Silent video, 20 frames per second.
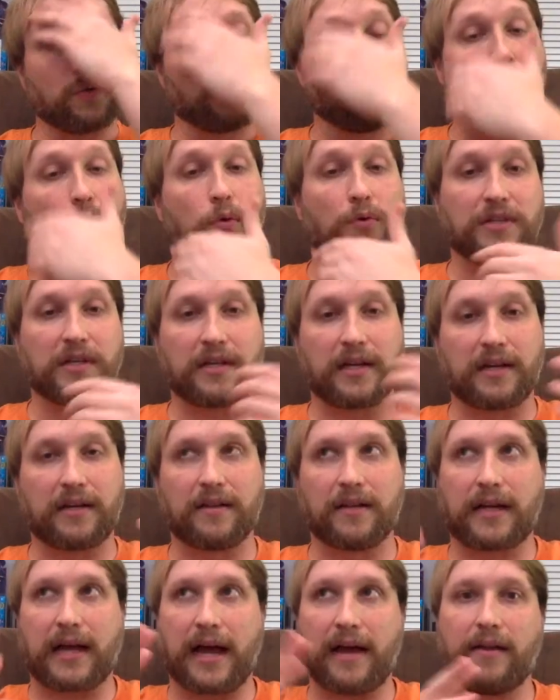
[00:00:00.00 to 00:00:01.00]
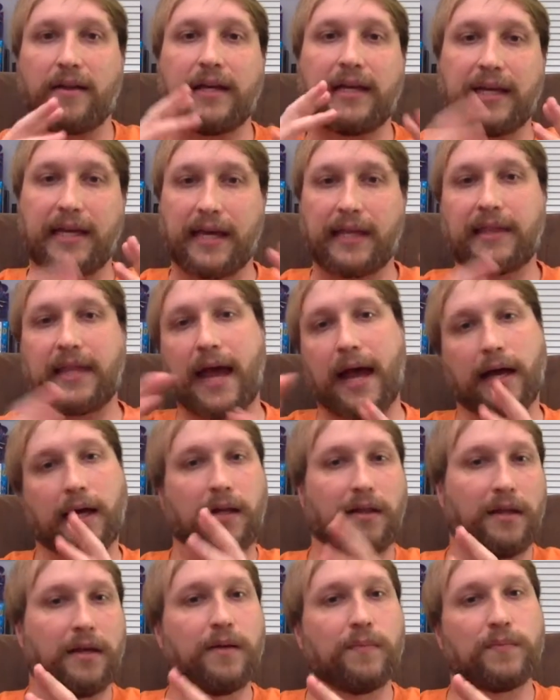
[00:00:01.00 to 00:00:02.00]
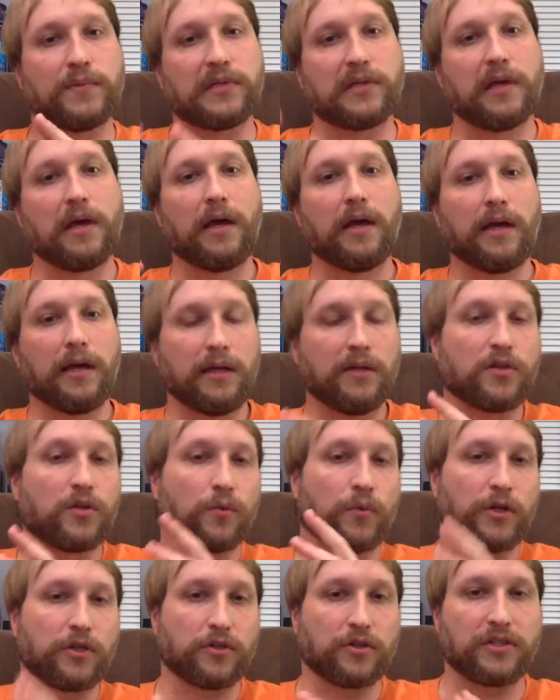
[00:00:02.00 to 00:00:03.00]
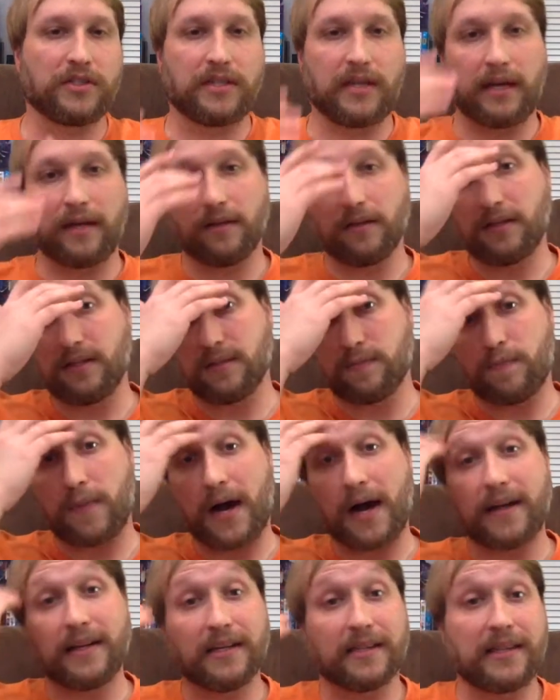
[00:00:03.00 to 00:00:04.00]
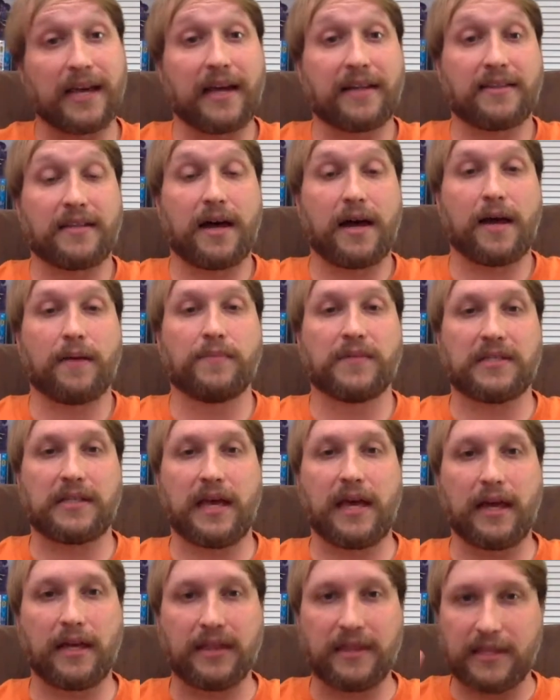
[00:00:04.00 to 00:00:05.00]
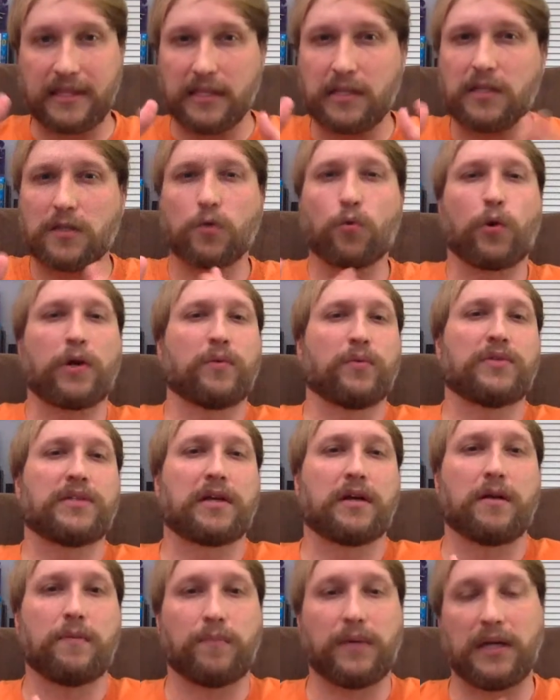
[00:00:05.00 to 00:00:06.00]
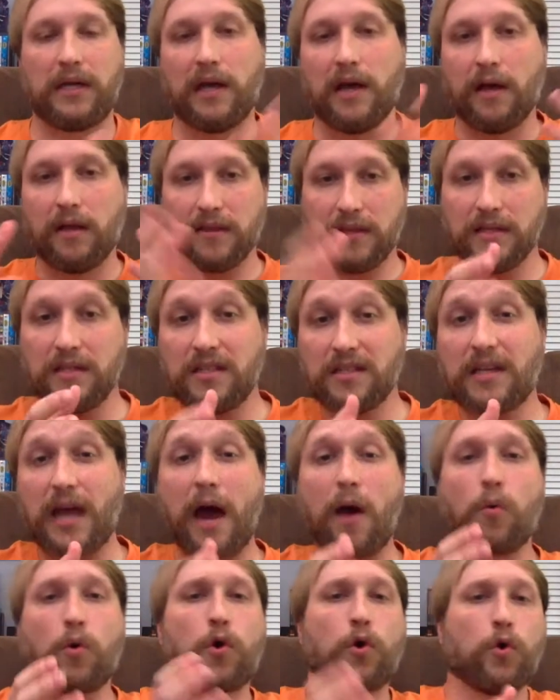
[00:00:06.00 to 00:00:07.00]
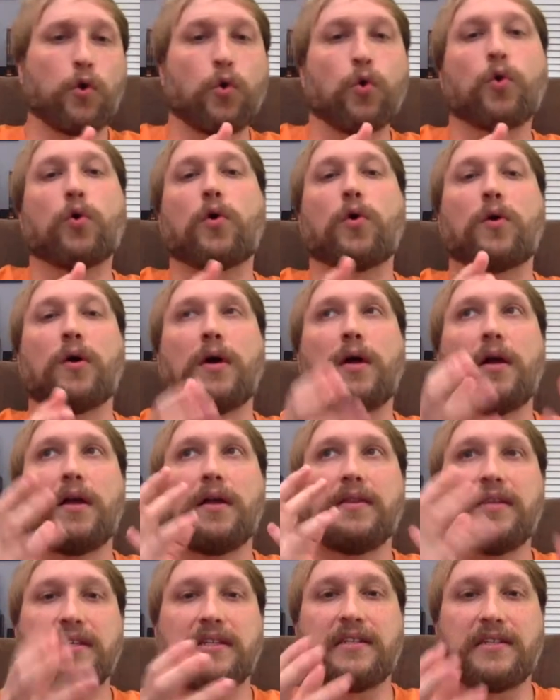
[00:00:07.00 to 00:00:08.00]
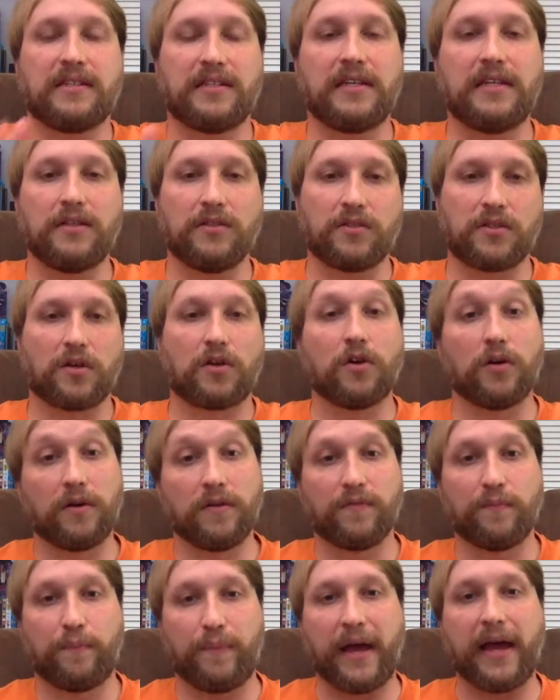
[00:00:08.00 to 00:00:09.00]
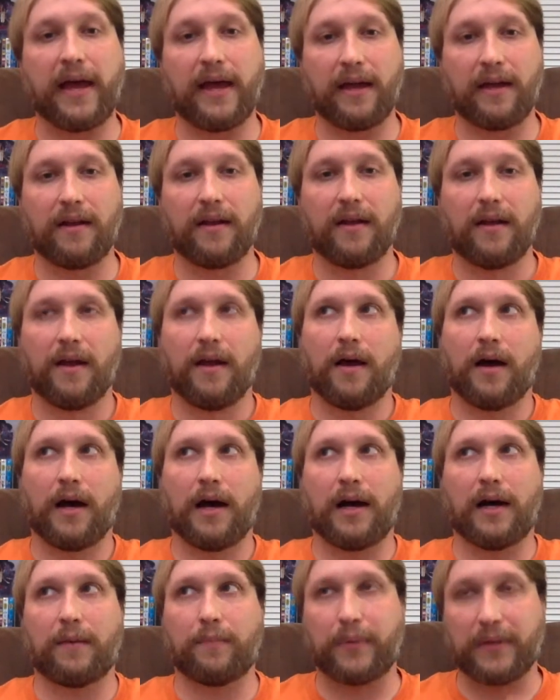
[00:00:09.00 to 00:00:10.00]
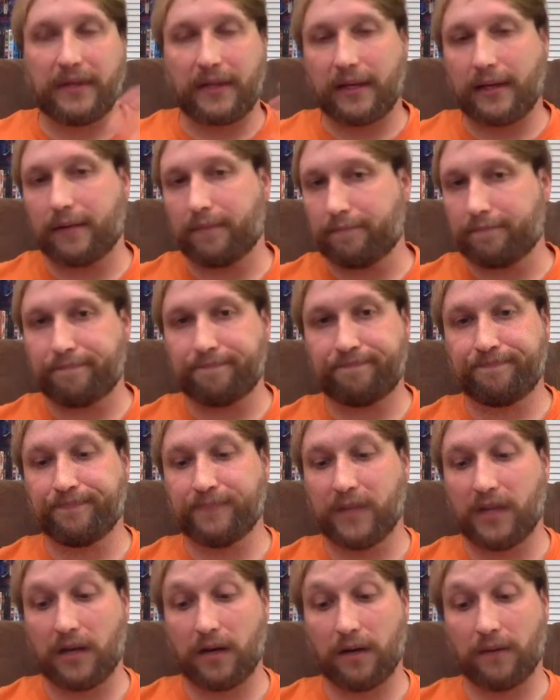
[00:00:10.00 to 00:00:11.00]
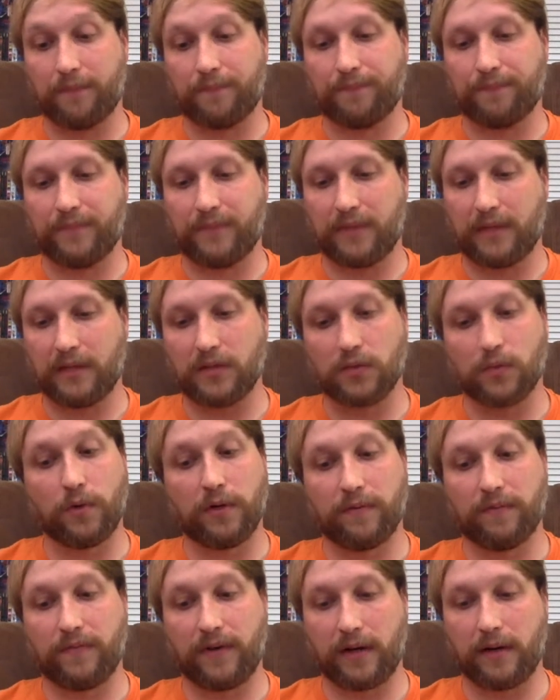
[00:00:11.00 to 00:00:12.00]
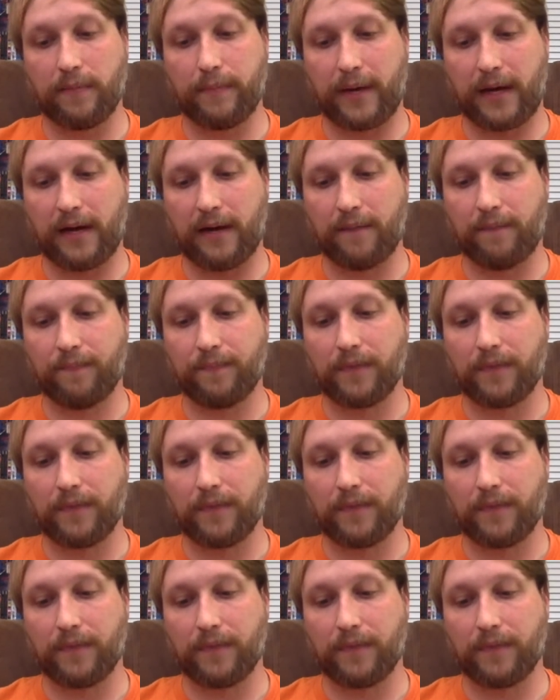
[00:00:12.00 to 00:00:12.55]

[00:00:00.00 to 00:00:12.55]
cool to kind of like get that glimpse into Richard Stanley's mind at that time saying this is what it was going to be this is how cool these scenes could have been uh, but then you know things went very bad